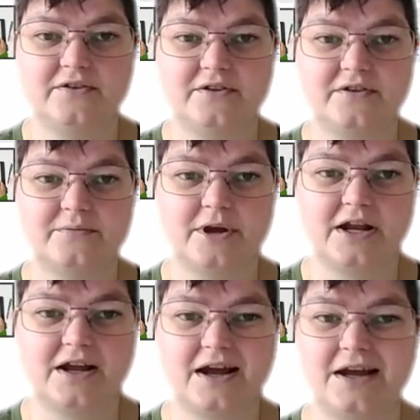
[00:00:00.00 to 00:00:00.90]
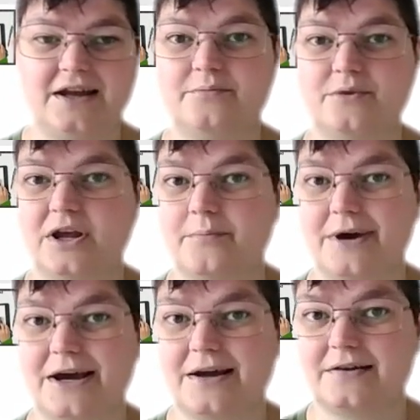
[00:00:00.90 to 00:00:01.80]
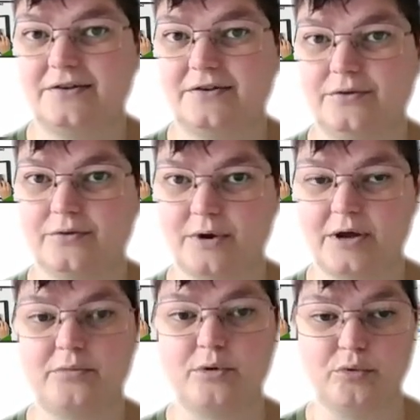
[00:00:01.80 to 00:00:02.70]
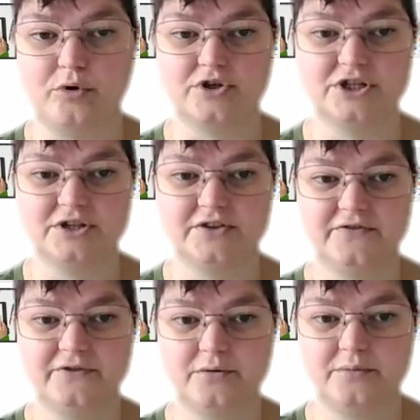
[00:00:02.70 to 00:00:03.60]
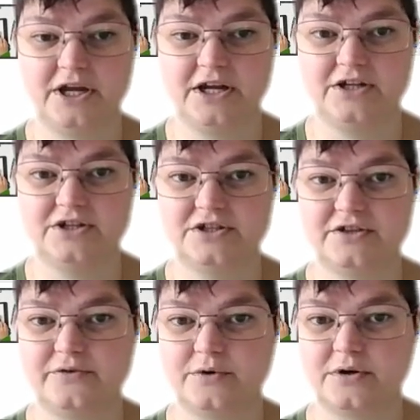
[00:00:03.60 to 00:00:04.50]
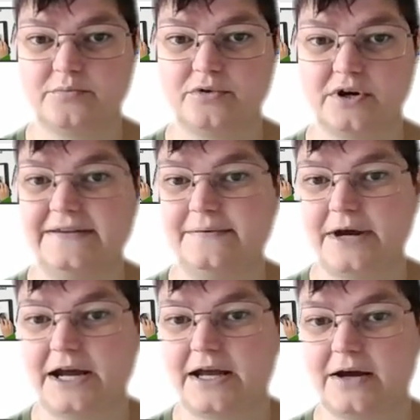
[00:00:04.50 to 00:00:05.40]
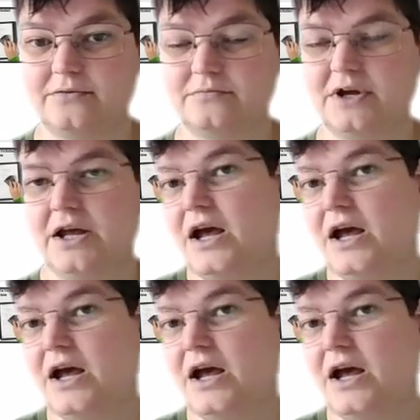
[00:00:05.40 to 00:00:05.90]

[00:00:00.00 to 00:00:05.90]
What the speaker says: so this might kind of bring it back to the right proportions for a page if you were going to print it back out.